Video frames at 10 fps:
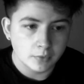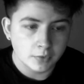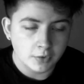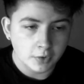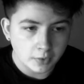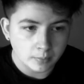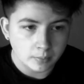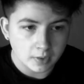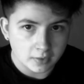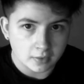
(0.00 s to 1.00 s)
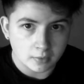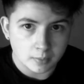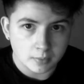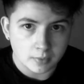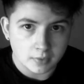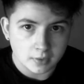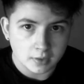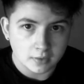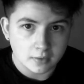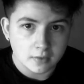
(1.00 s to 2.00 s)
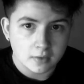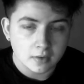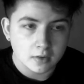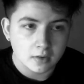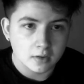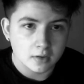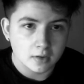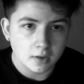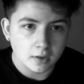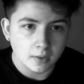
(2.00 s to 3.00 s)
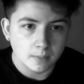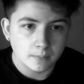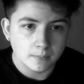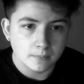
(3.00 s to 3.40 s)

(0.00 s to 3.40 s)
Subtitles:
to get to grips with things. I'm